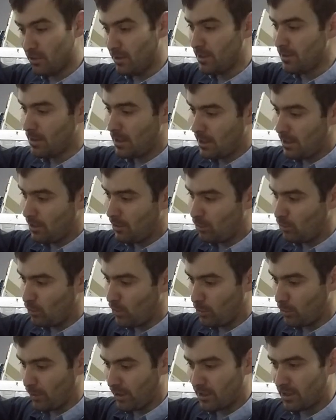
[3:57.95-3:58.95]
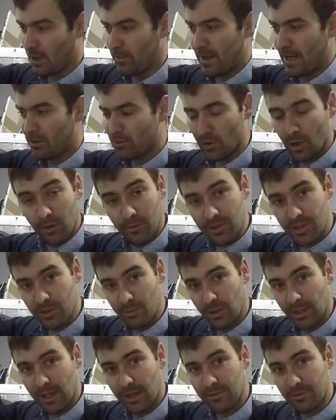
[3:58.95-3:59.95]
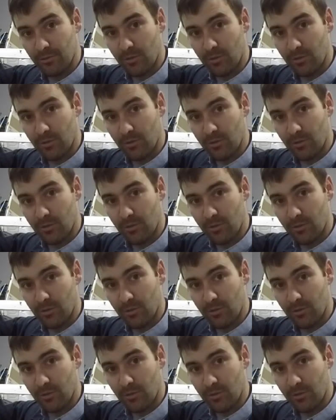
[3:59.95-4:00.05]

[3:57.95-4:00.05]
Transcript: it, we want to come out. Obviously we're going to have to